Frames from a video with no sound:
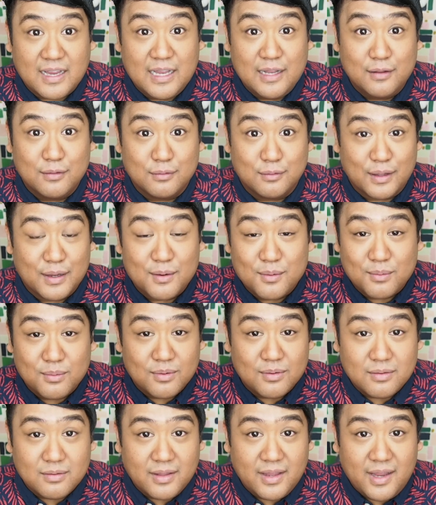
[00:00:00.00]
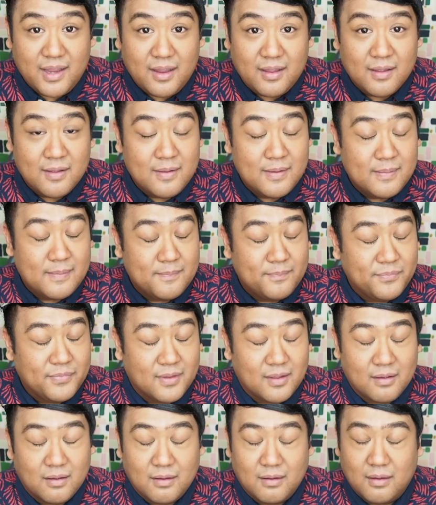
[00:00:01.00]
he literally,
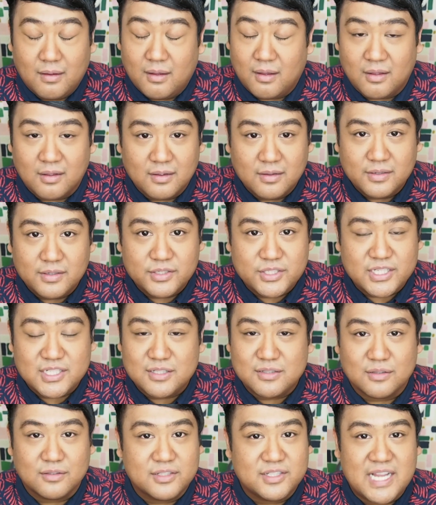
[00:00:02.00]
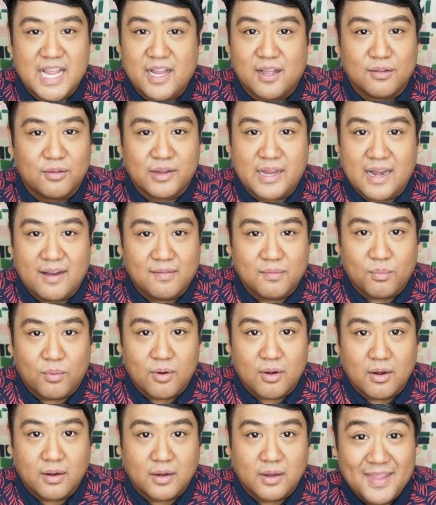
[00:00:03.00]
just take a look at his
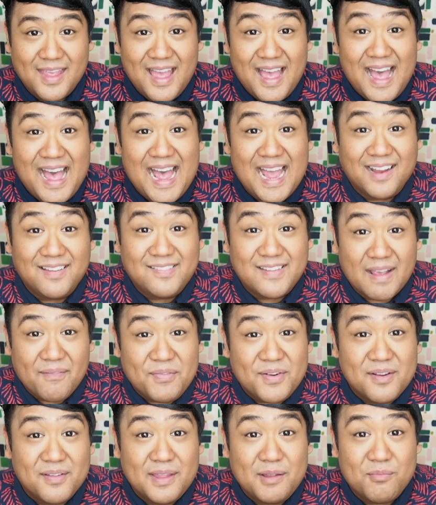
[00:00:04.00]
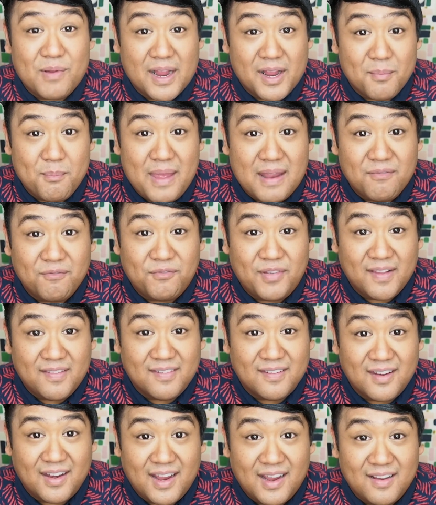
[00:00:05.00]
work. I definitely recommend
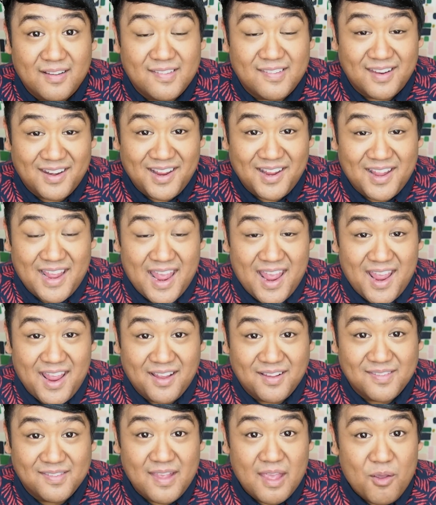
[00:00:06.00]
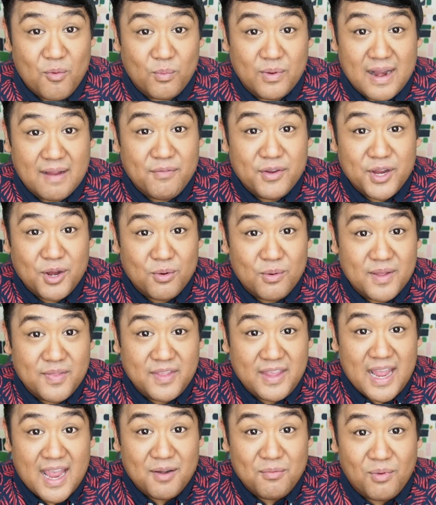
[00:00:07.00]
visiting City Cakes. Whenever you're in
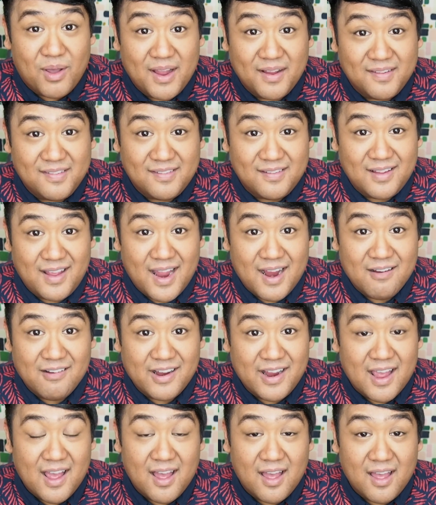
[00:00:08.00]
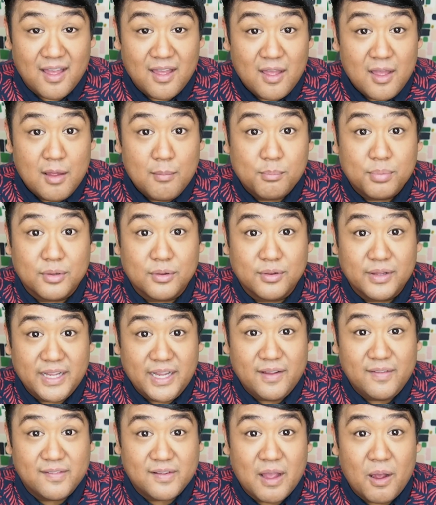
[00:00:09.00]
the NYC area,
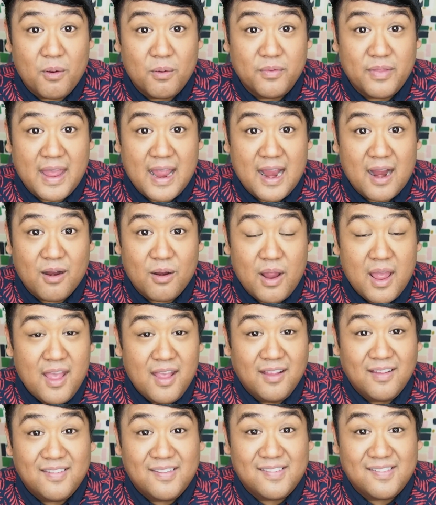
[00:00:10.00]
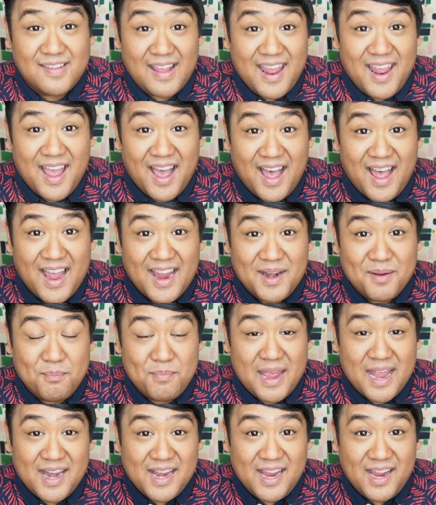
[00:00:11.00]
please go there, say hi to
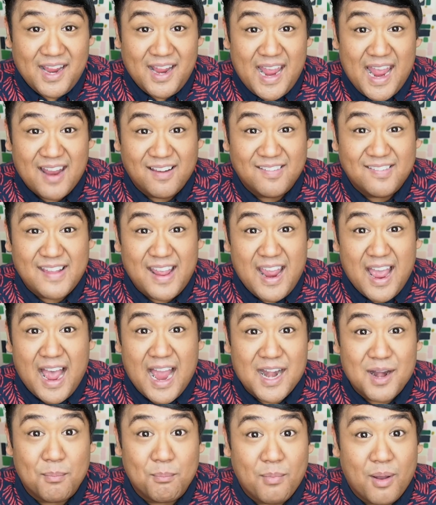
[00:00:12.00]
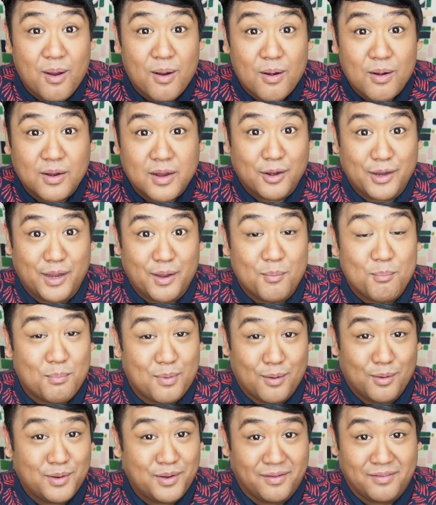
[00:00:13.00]
Benny, and say hi to Mark.
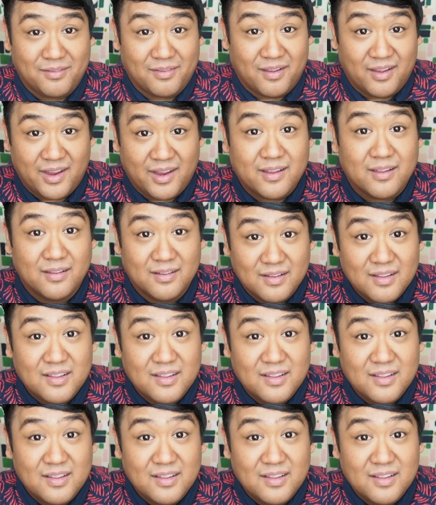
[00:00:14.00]
Mark is like,